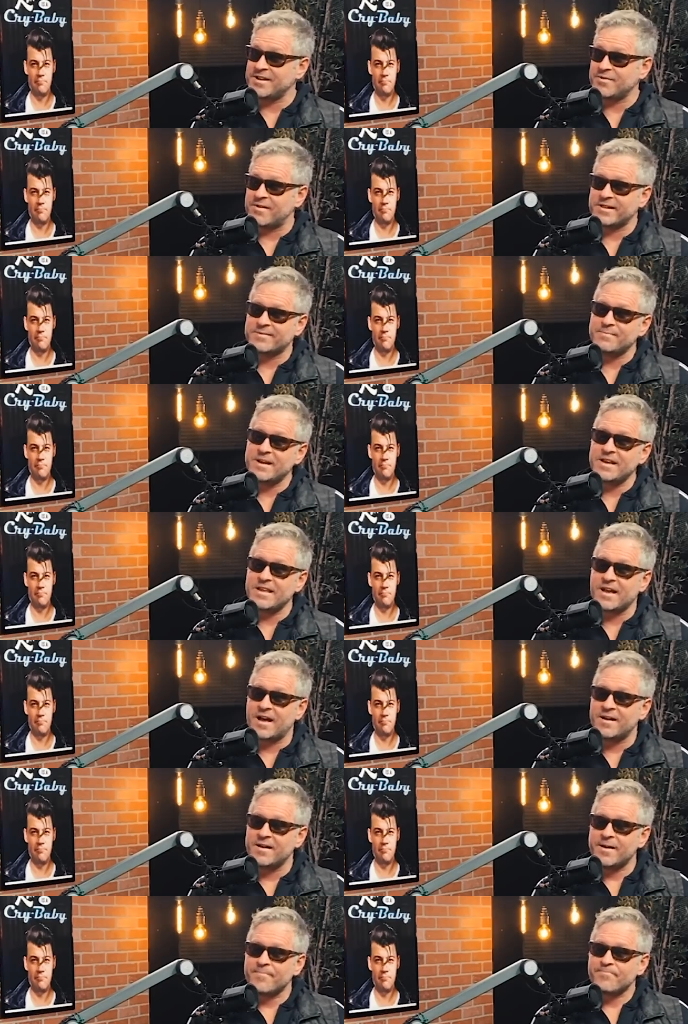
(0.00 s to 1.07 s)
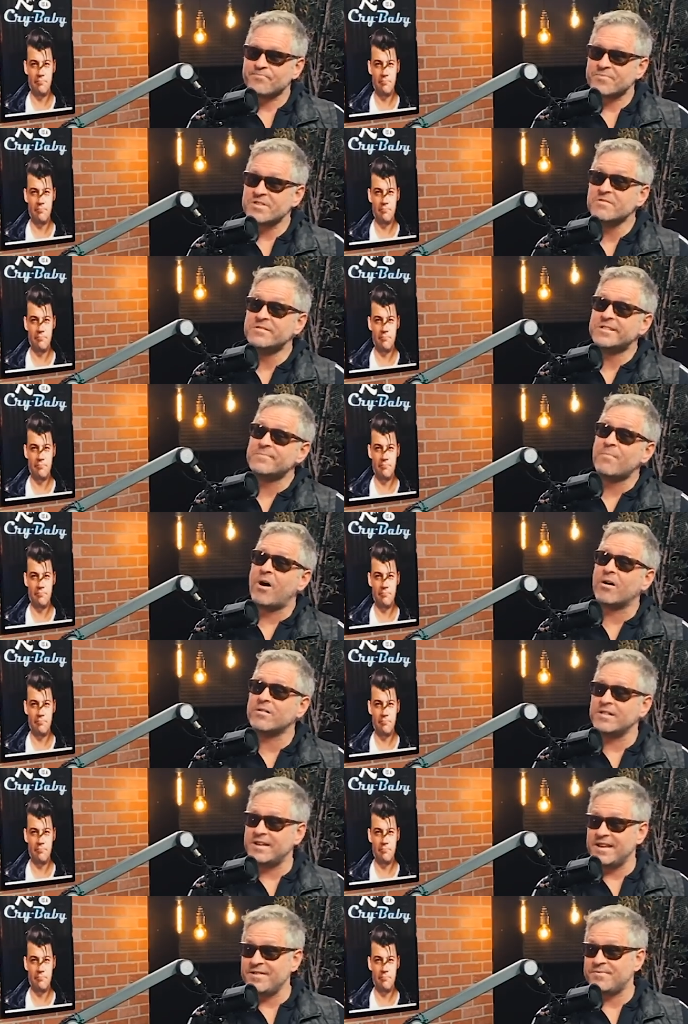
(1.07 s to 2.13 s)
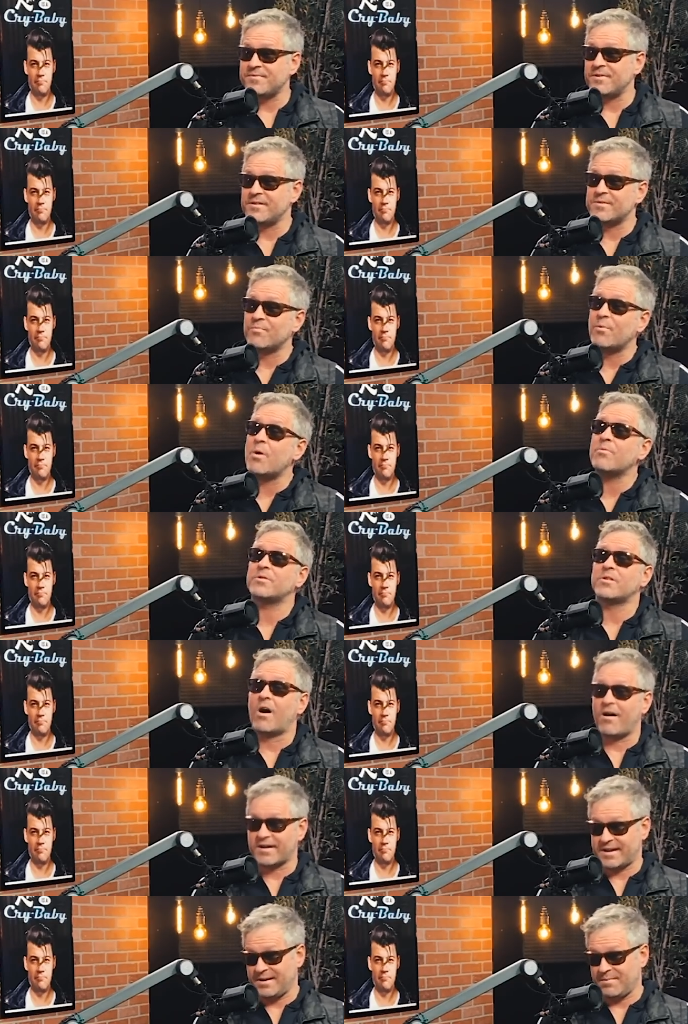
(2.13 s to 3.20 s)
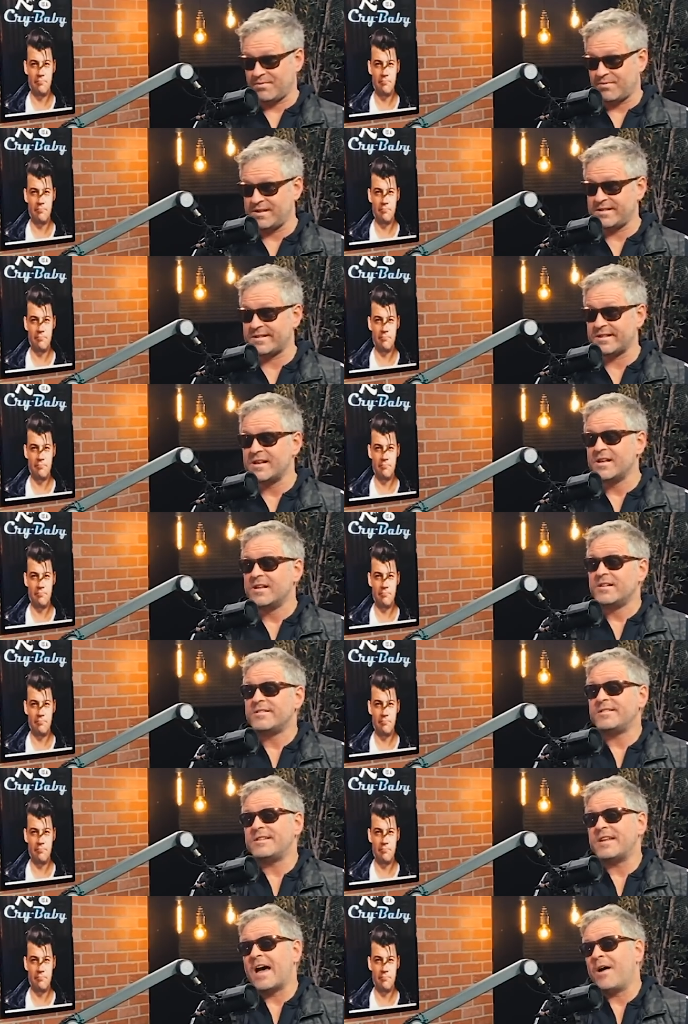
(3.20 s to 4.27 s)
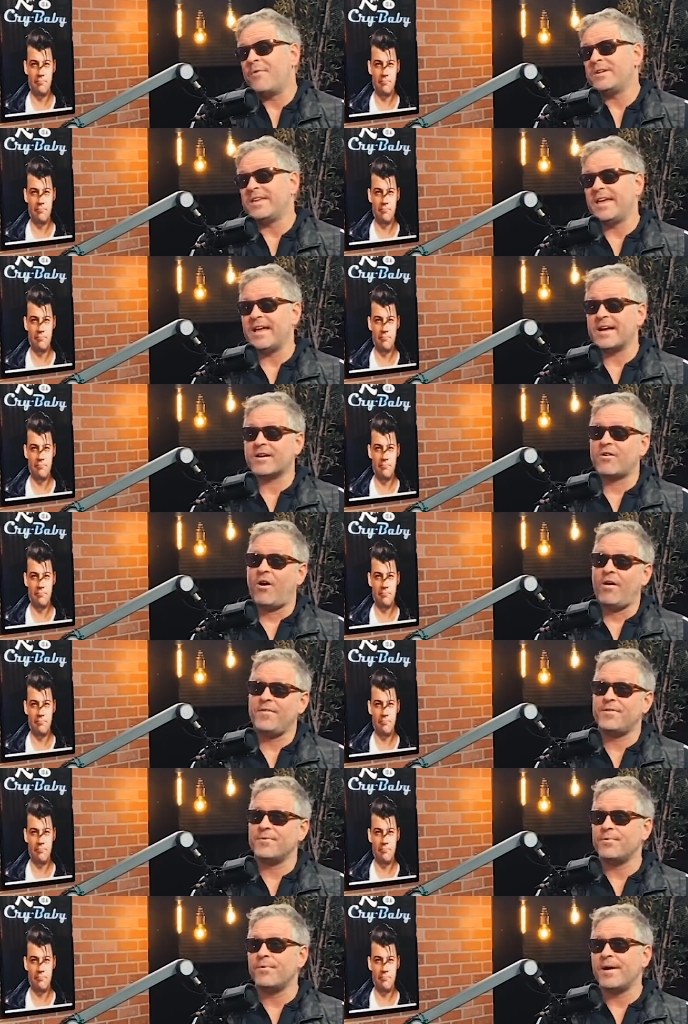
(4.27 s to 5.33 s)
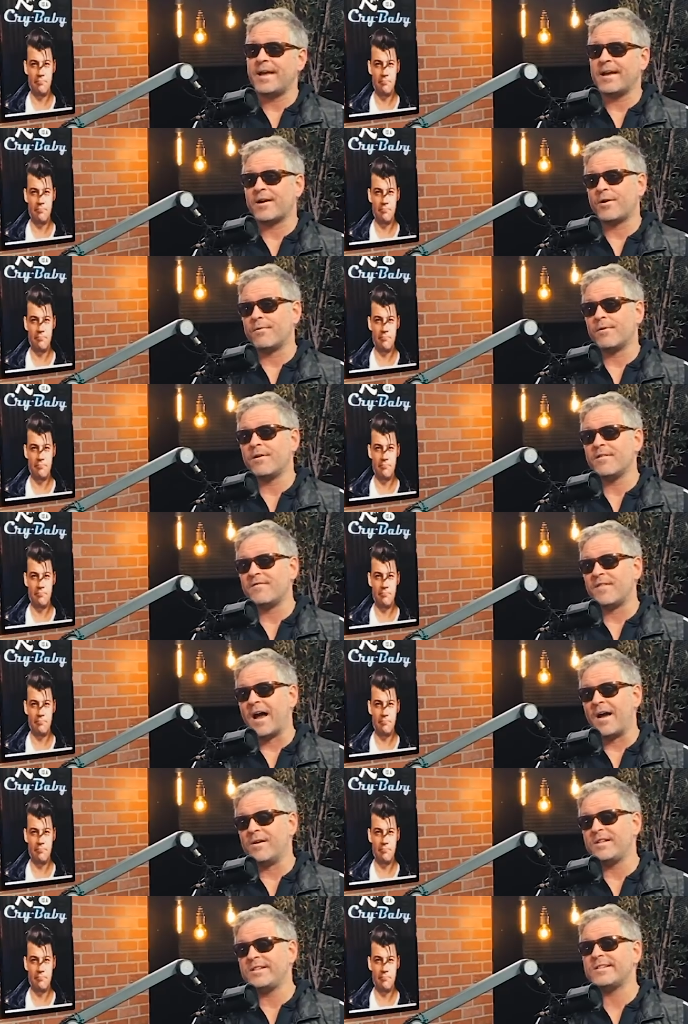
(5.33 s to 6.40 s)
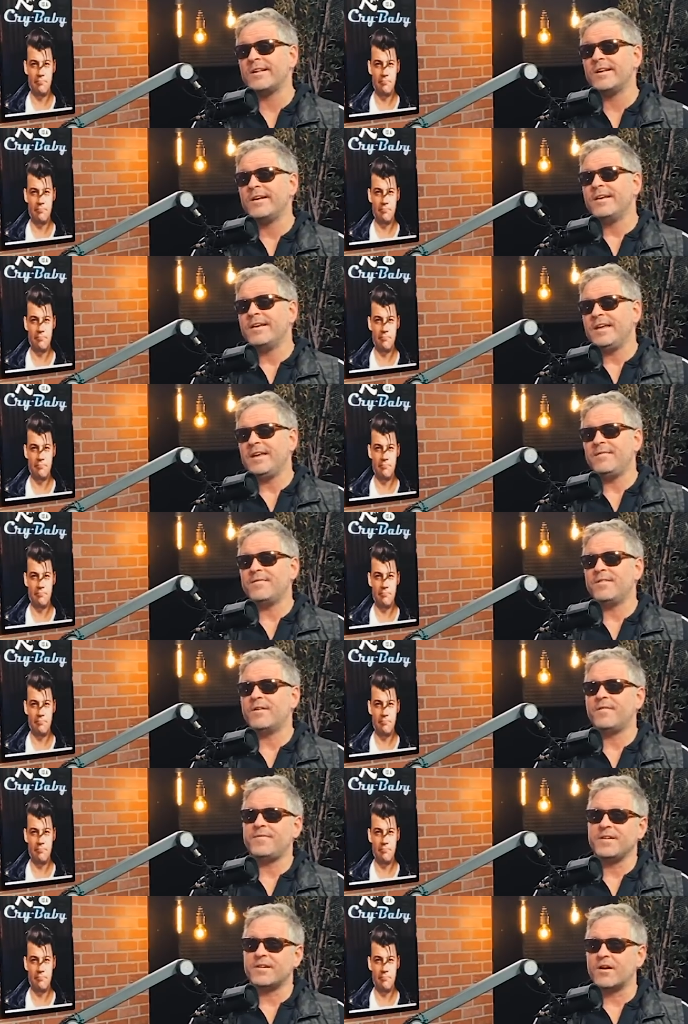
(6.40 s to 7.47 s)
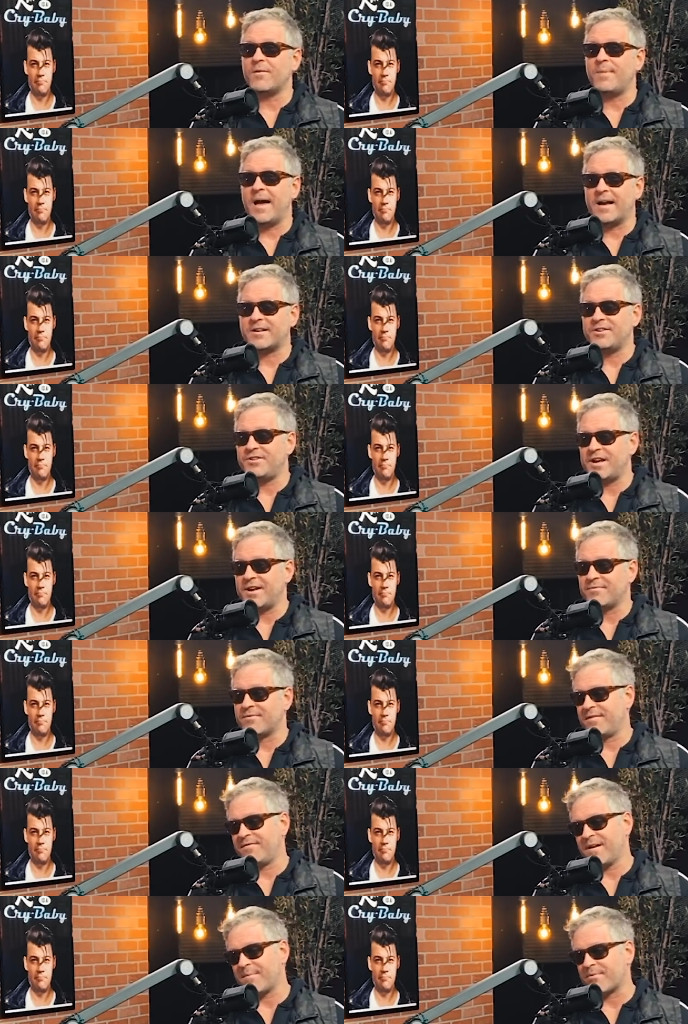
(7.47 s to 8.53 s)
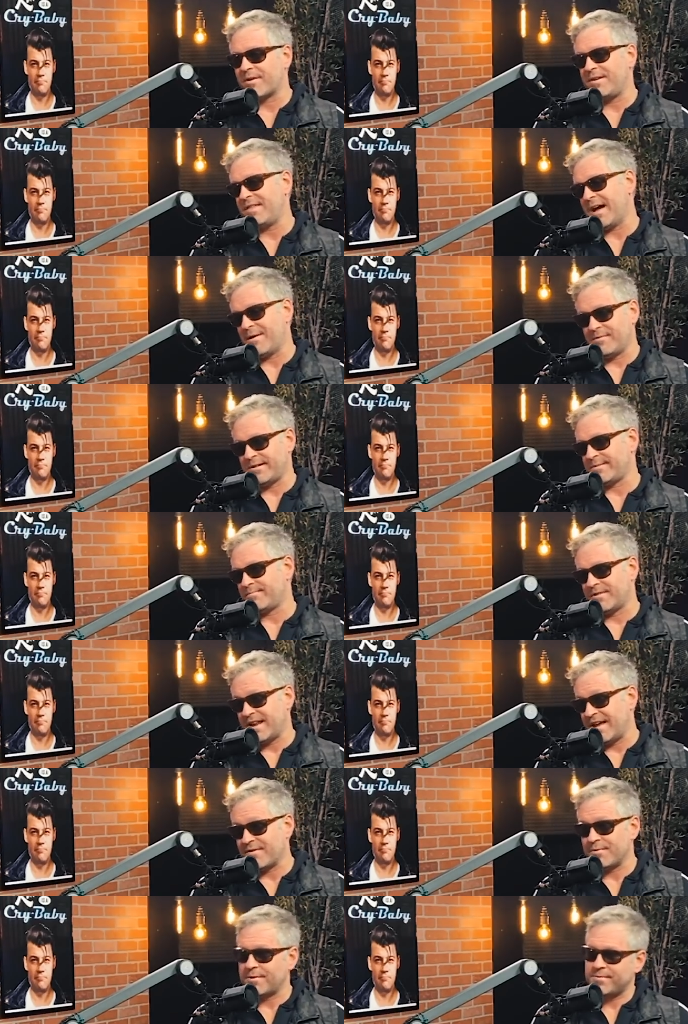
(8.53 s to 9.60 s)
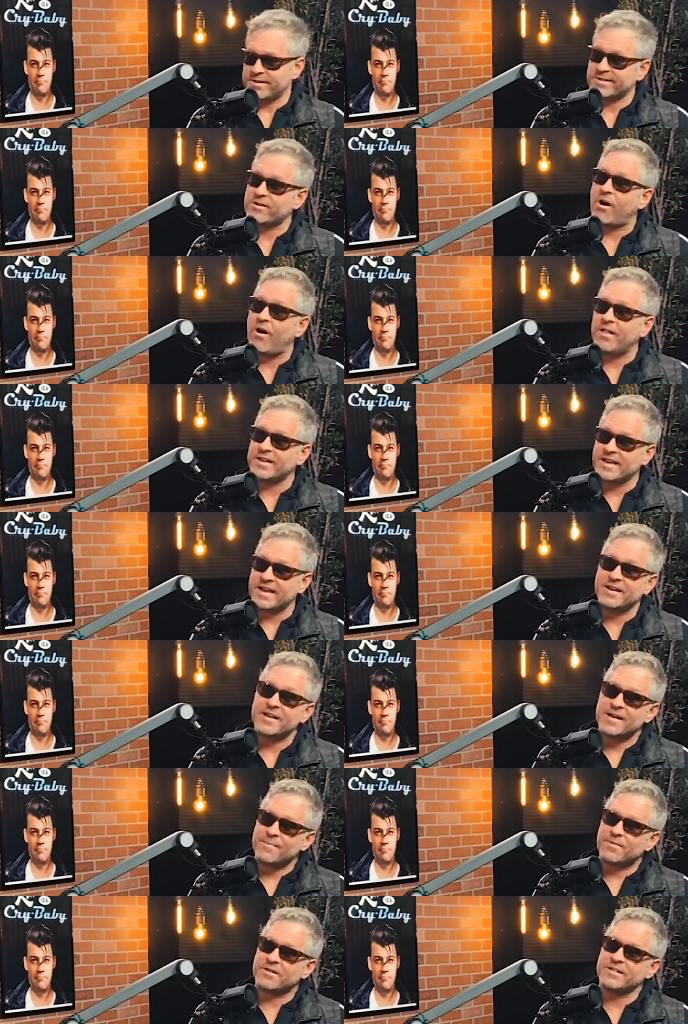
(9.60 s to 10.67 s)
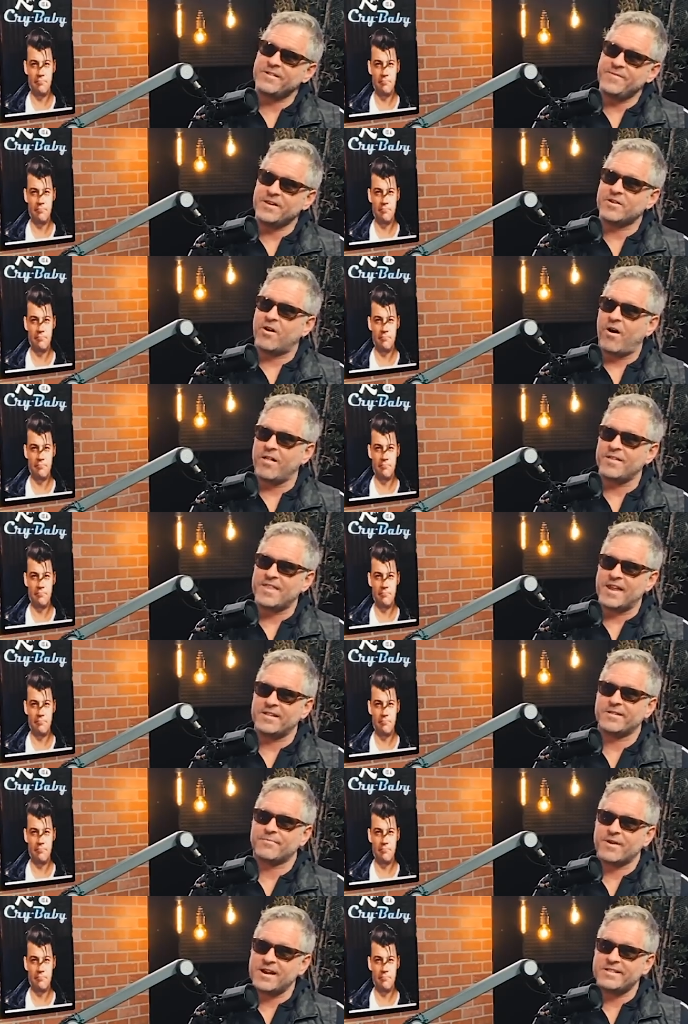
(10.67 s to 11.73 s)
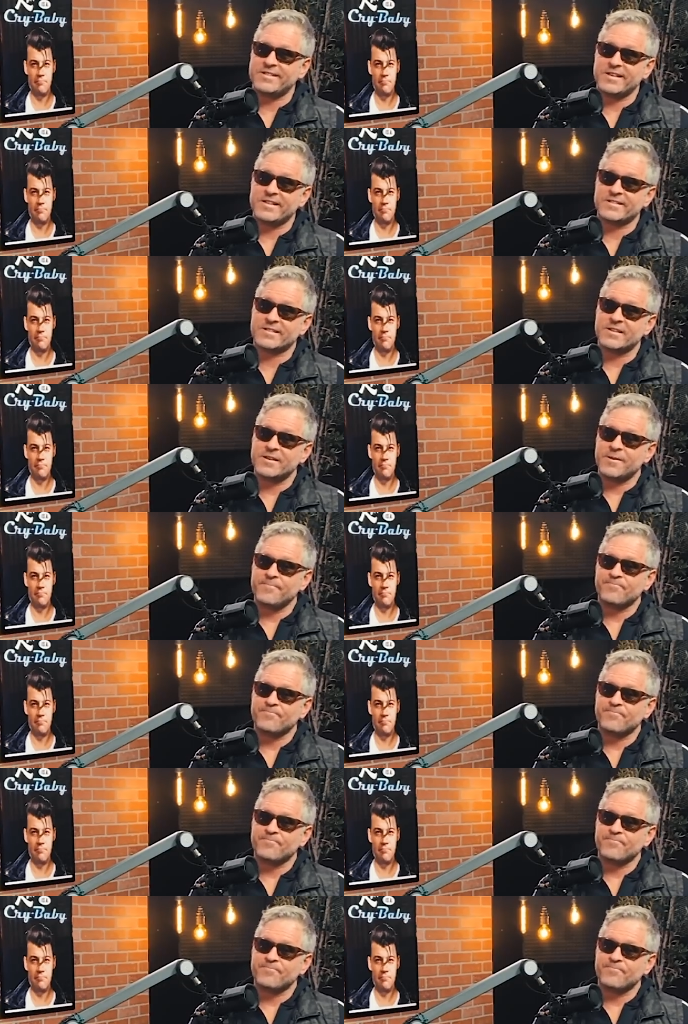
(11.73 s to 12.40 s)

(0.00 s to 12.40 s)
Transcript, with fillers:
Speaker 1: in US media you smuggle it in through those woke talking points. So now we can't call it the Wuhan coronavirus, even though if you go back to January and February, that was what everyone was calling it. Because if you call it that, it's racist,